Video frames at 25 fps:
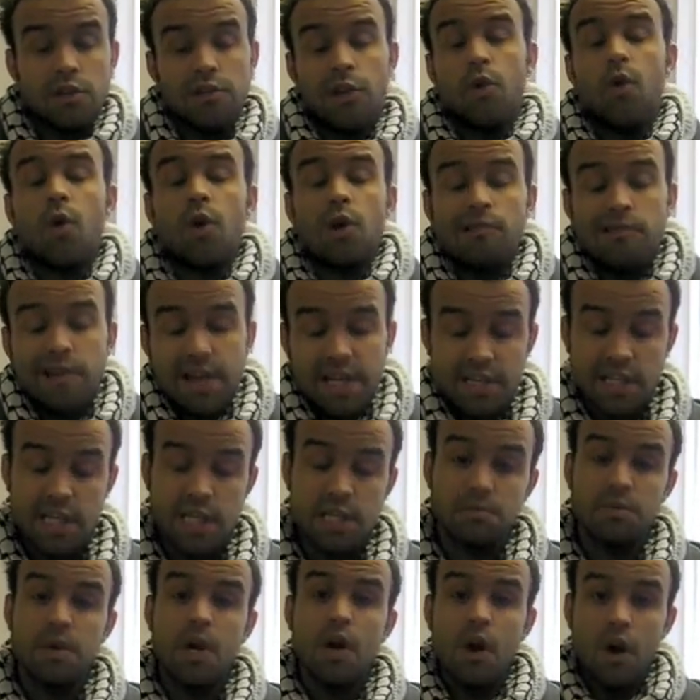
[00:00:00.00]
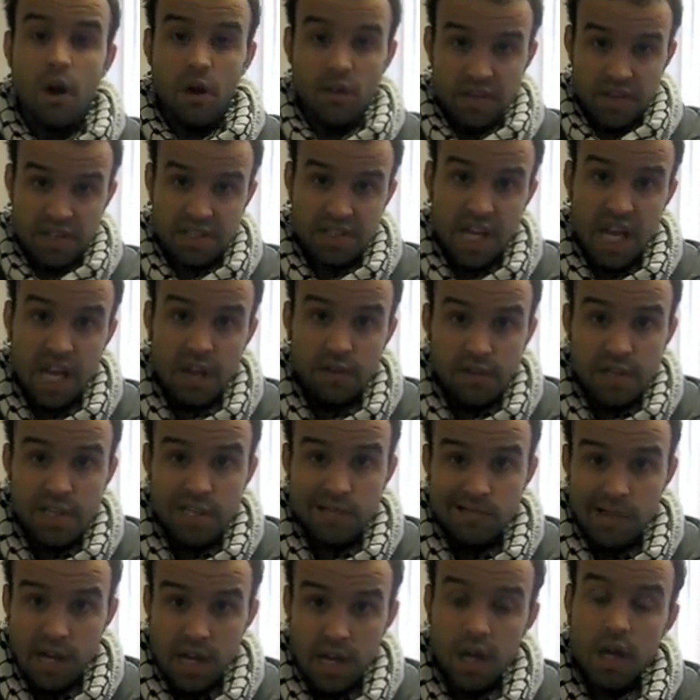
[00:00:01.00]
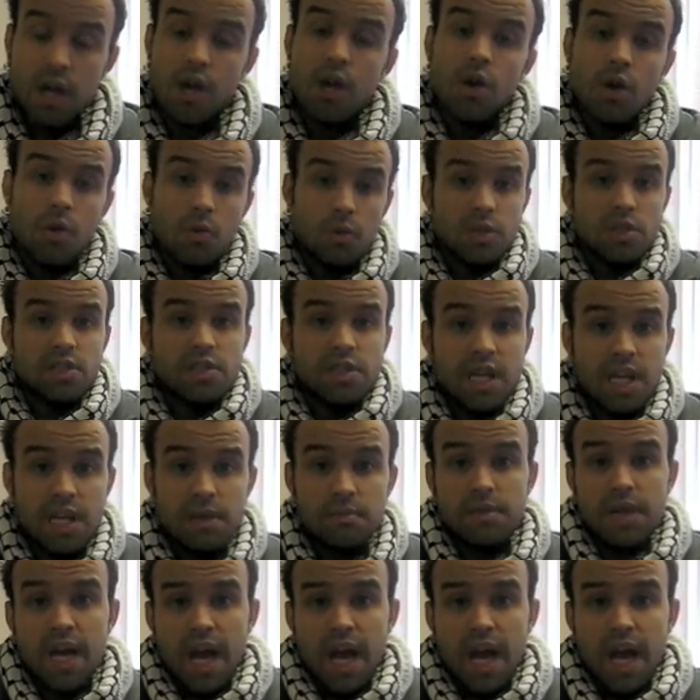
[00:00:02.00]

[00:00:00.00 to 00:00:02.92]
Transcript: all criticism of the State of Israel was deemed